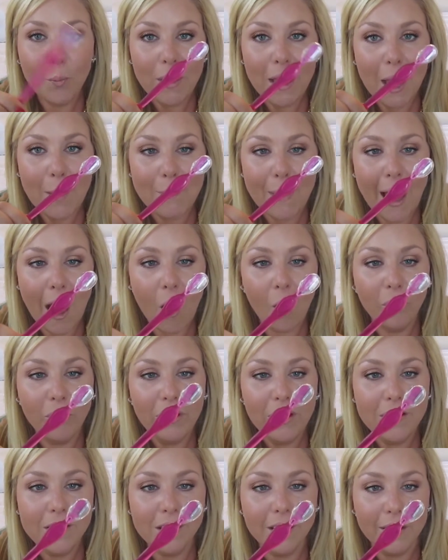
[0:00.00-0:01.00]
me about
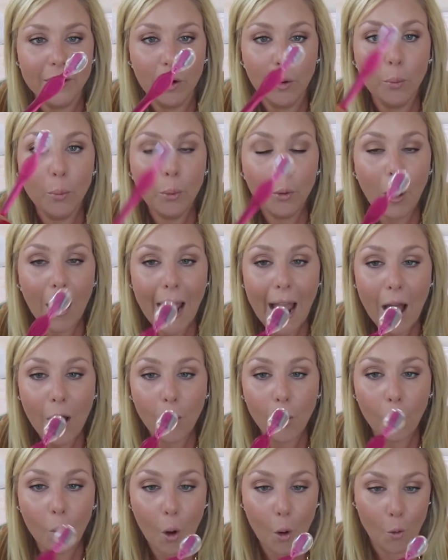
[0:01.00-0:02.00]
these little
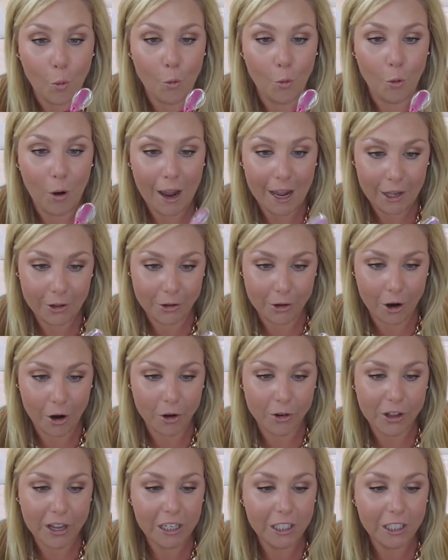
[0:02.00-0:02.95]
brow razors.